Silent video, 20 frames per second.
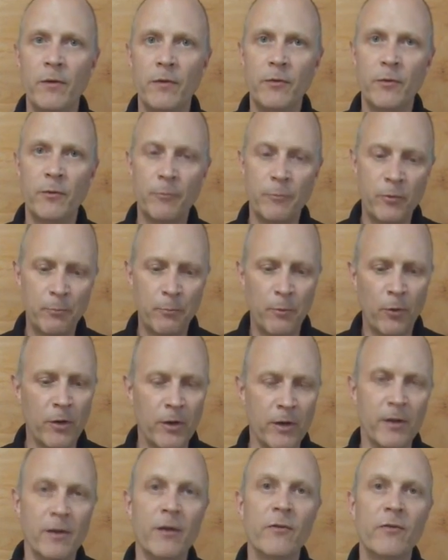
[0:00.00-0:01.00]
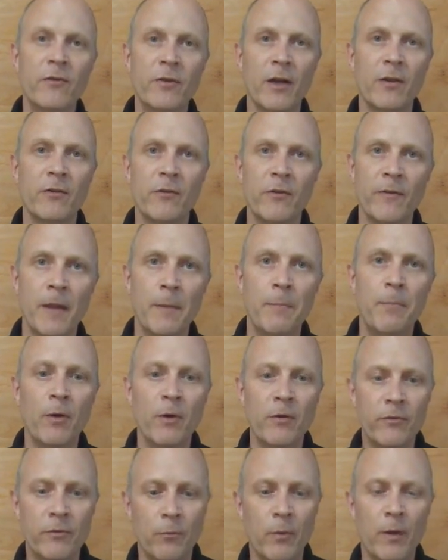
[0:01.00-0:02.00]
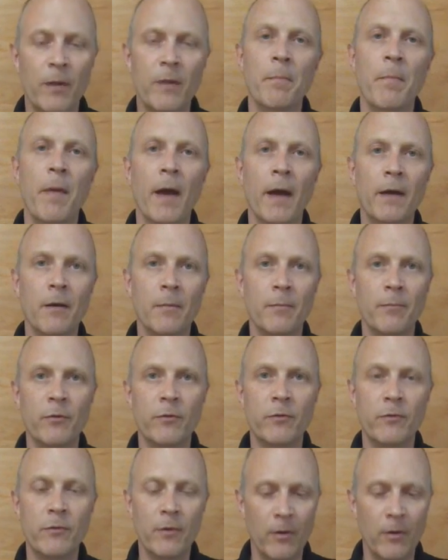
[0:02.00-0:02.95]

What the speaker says: to put it into 6, and that brings the rhythm back up to